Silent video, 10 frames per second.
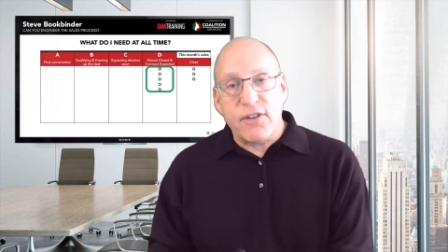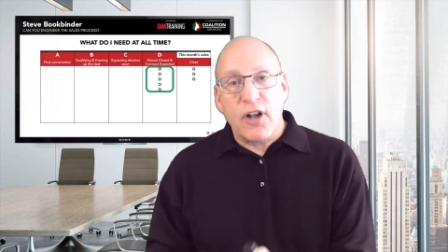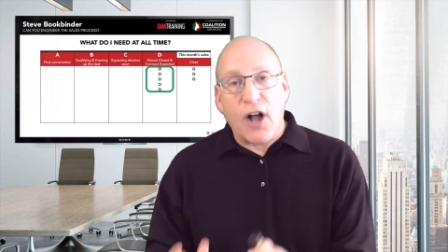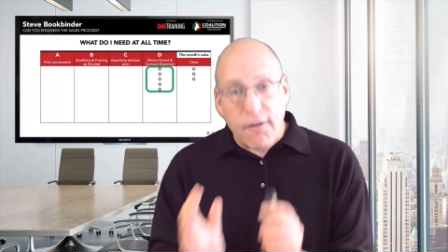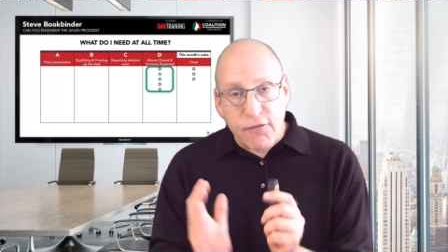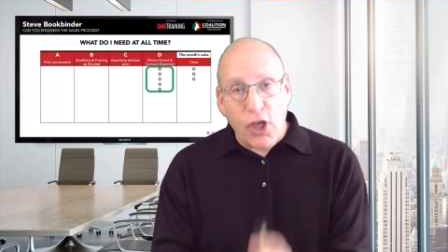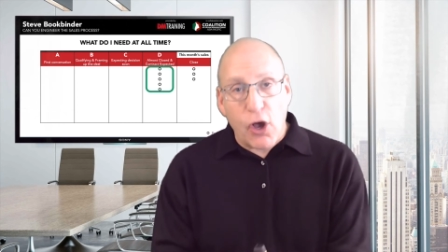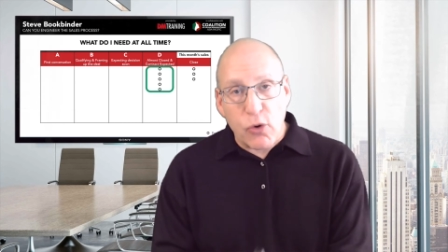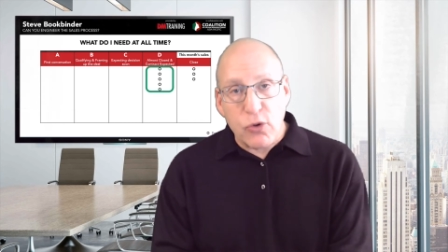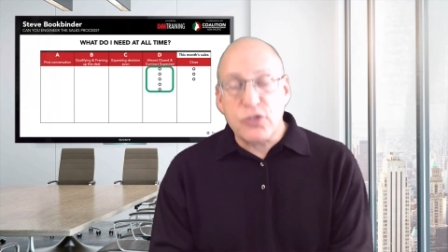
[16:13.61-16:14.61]
of
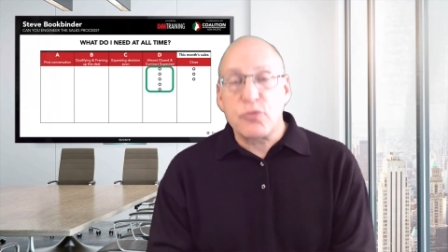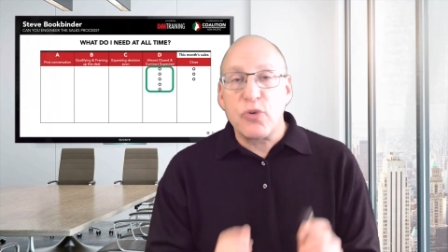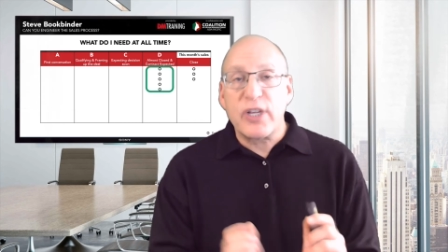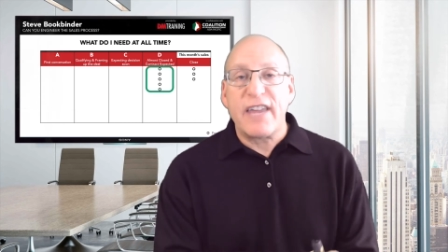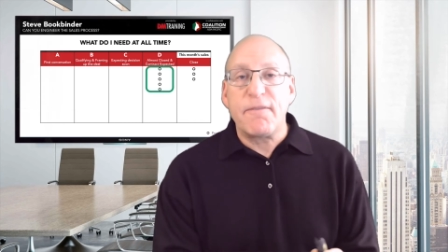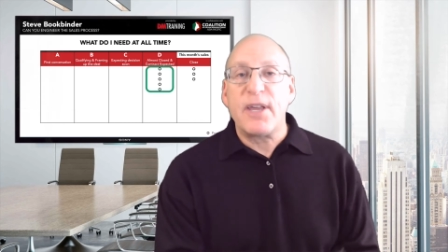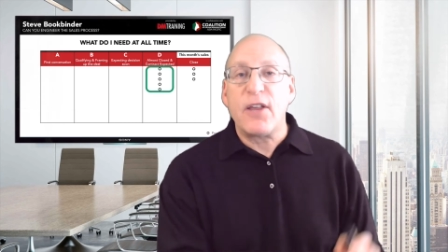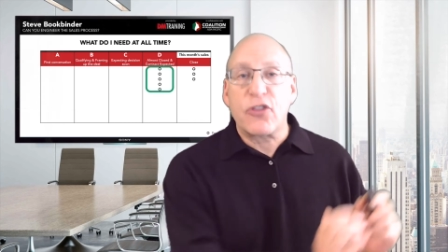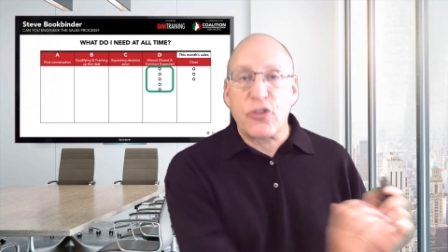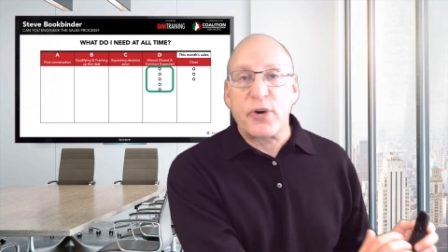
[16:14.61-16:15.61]
those will give me
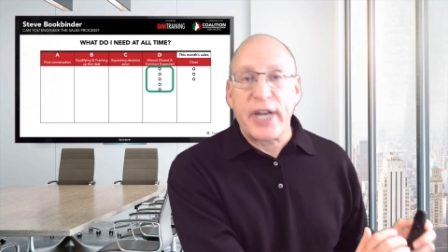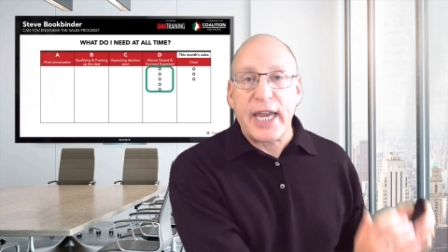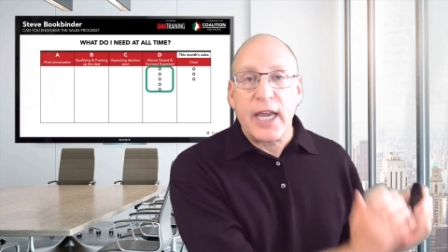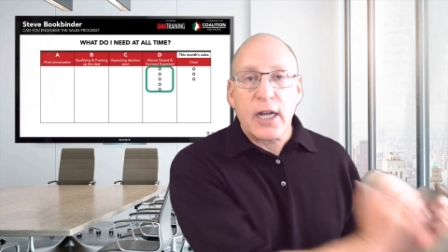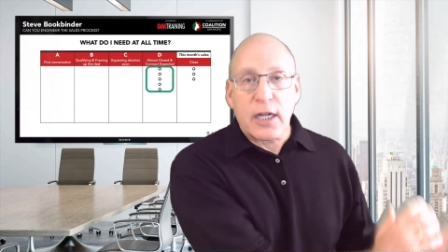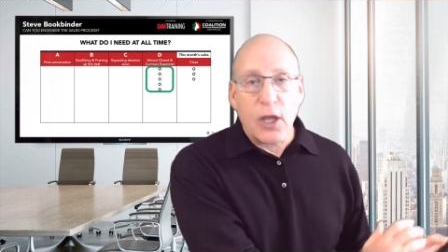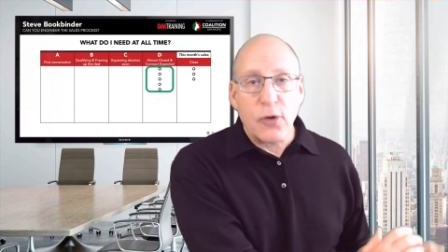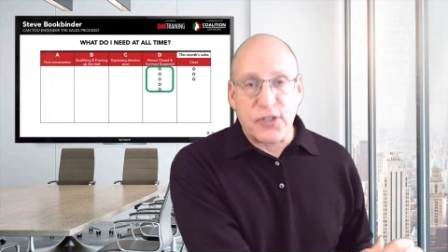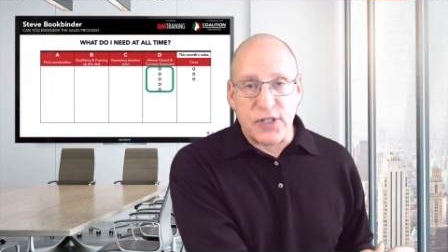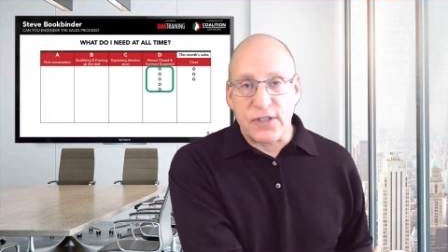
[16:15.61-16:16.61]
3 closes.